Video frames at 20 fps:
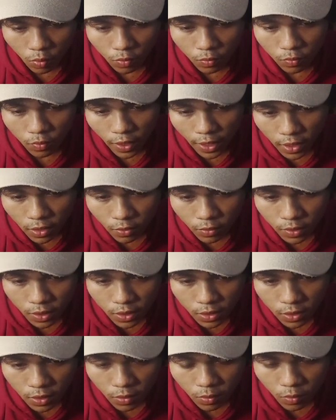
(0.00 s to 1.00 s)

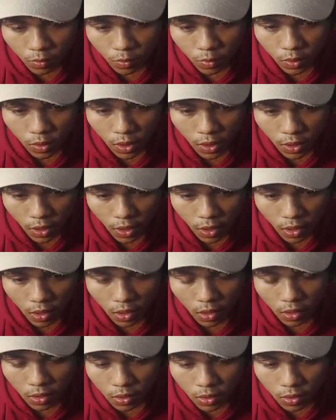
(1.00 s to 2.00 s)
FileReader, we're
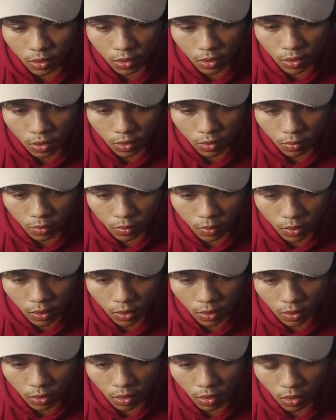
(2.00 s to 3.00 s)
gonna
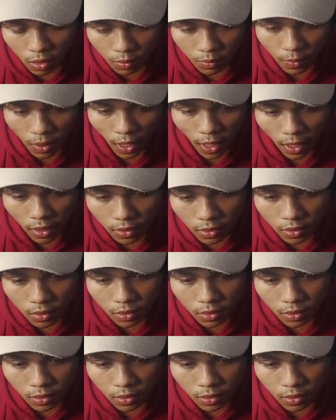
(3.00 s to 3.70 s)
add the